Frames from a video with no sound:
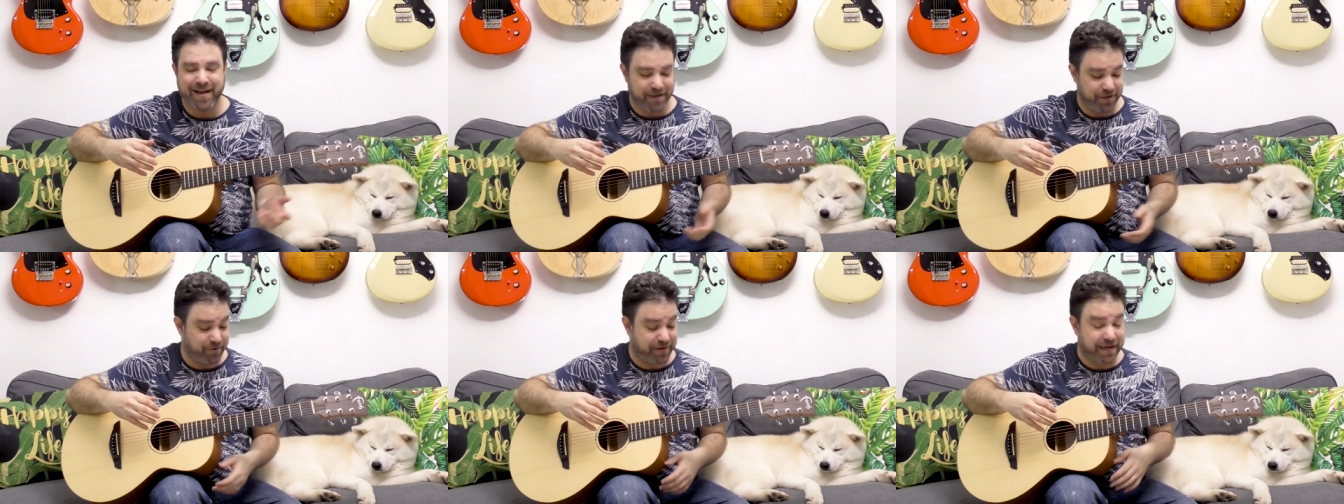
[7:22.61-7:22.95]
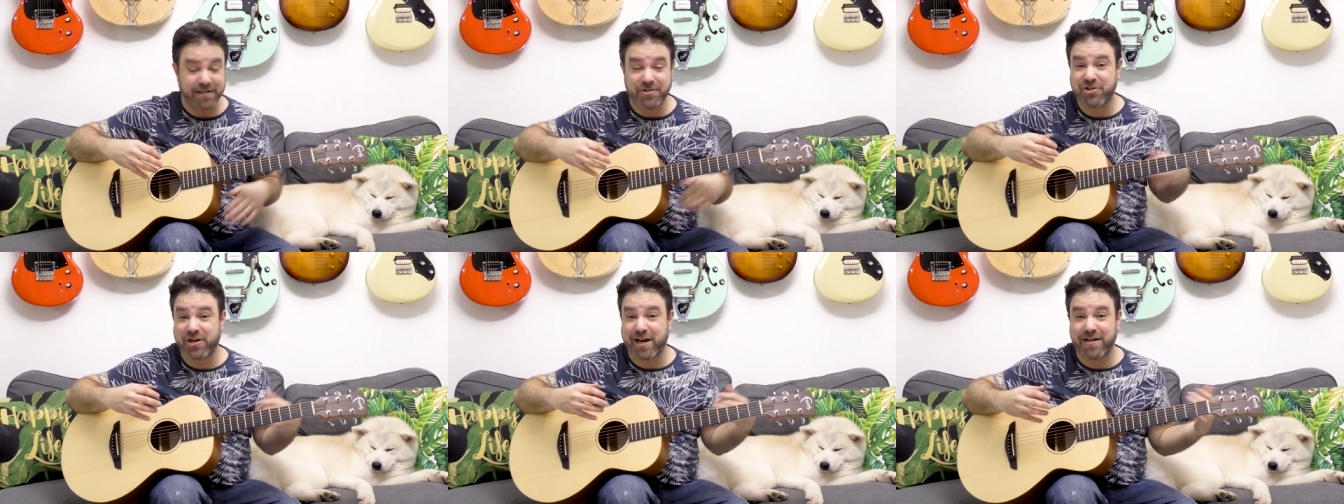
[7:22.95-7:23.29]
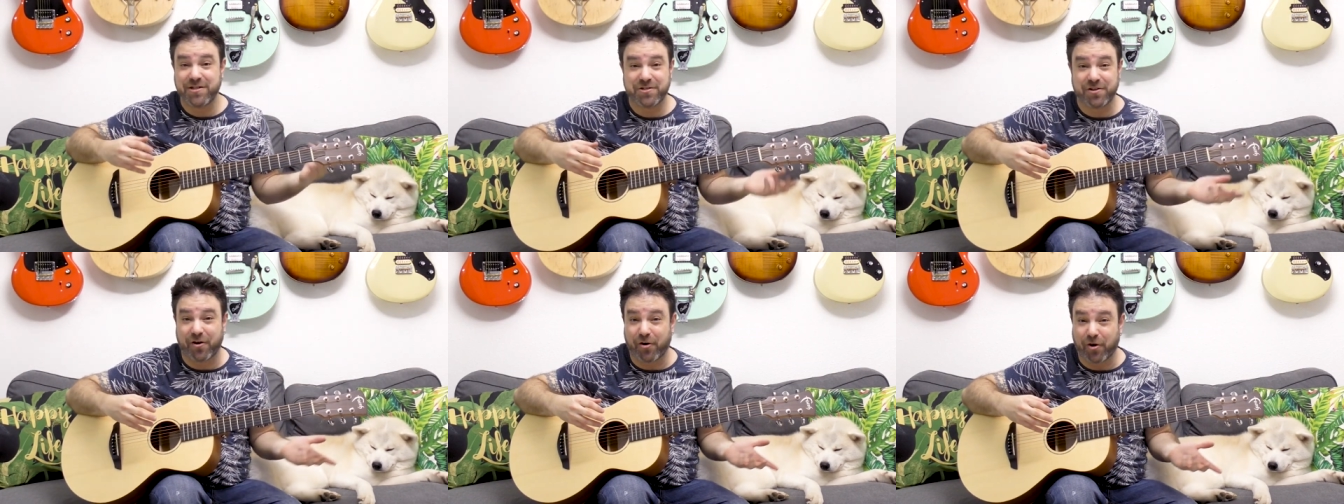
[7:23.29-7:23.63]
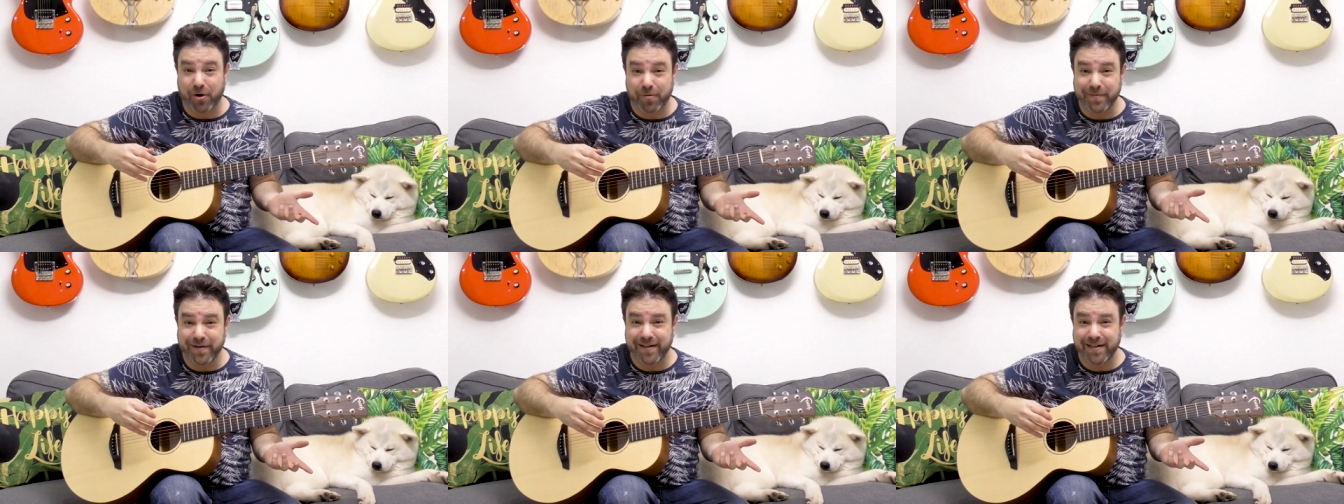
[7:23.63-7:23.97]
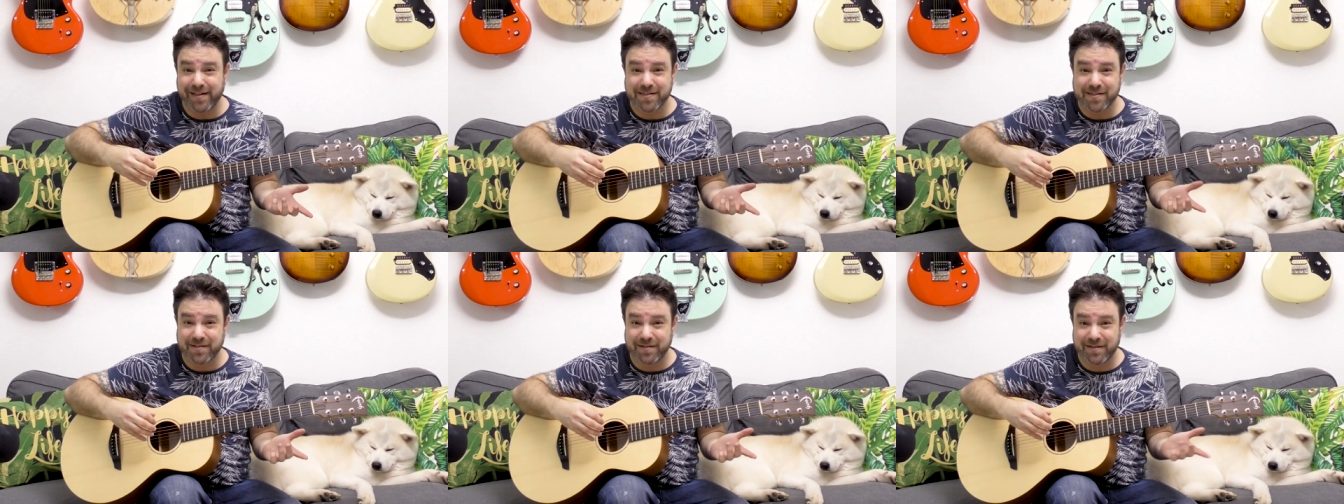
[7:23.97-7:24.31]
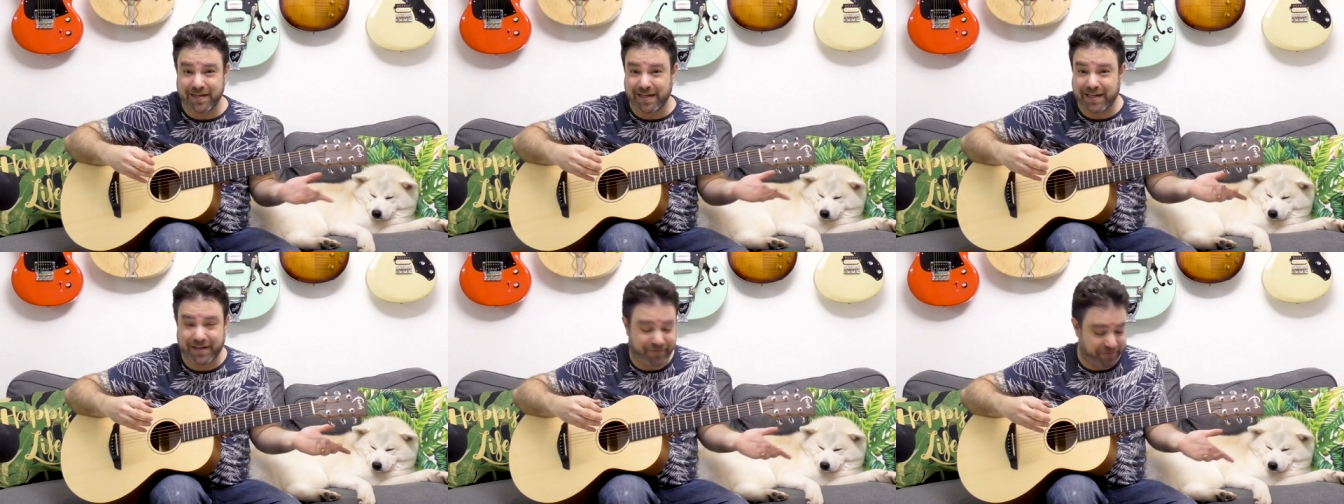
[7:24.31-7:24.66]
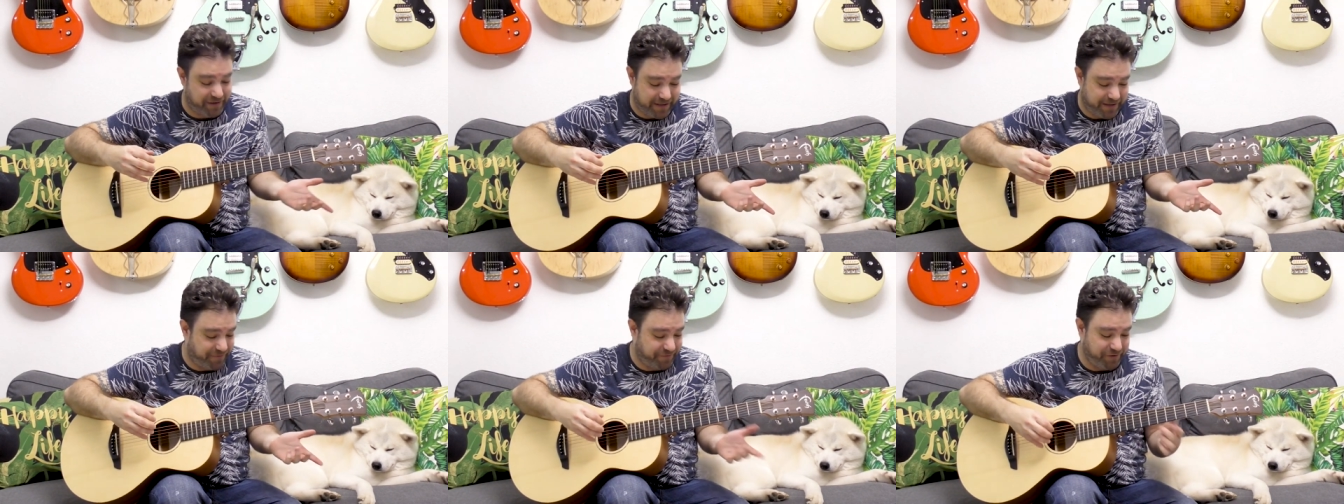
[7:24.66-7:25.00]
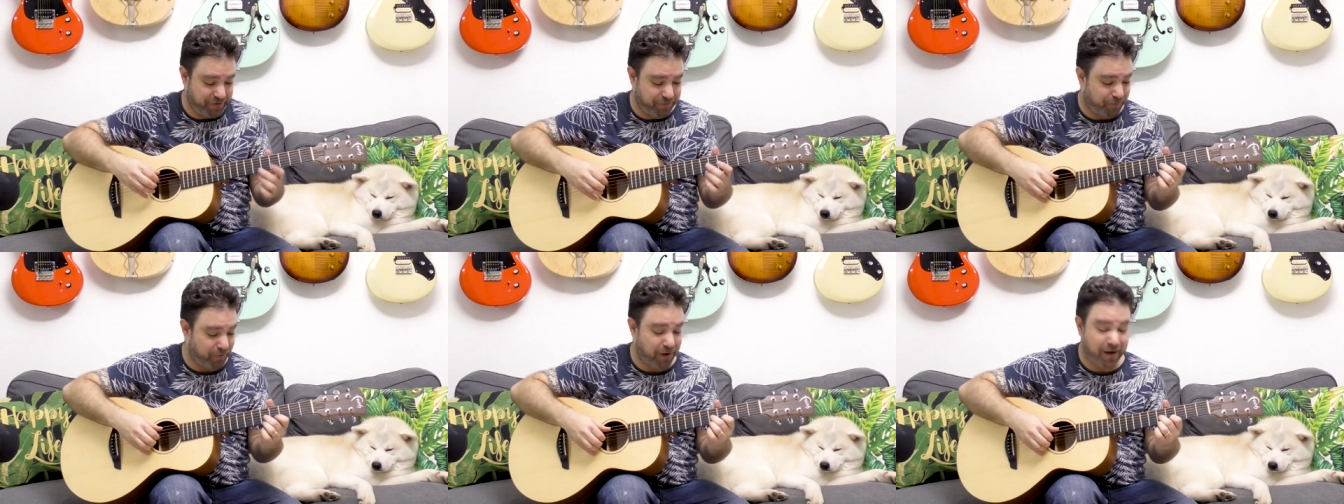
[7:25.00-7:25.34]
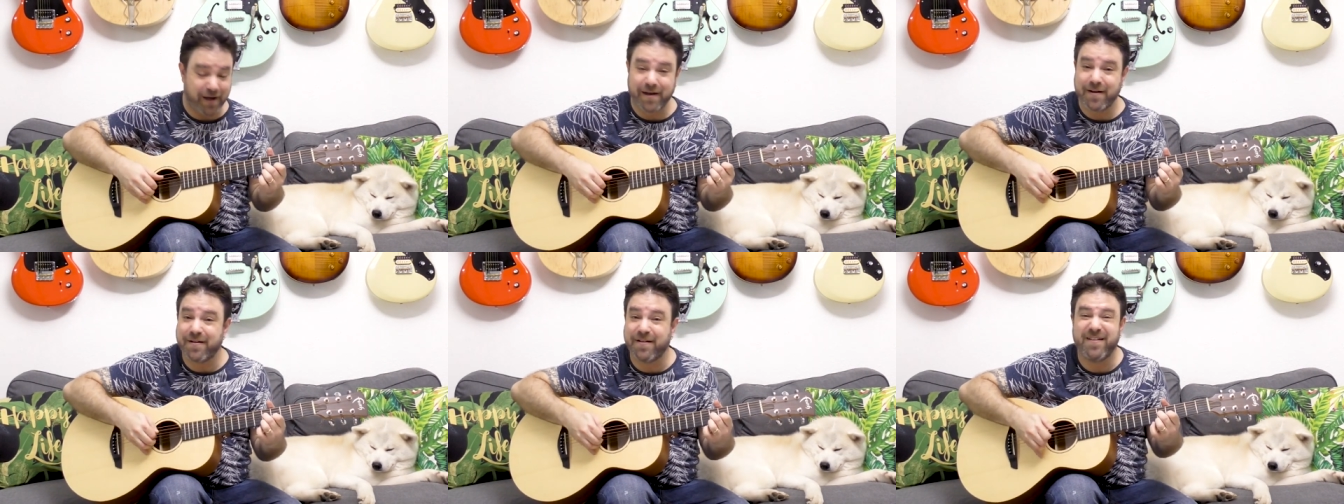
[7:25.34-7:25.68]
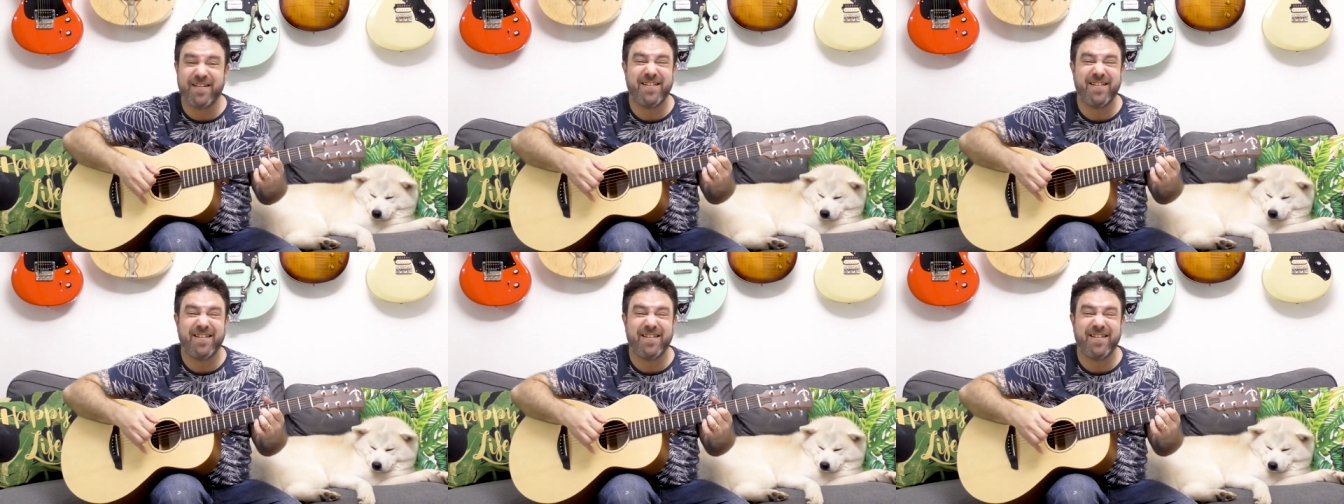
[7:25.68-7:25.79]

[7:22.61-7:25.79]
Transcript: you can change the harmonies if, if you want.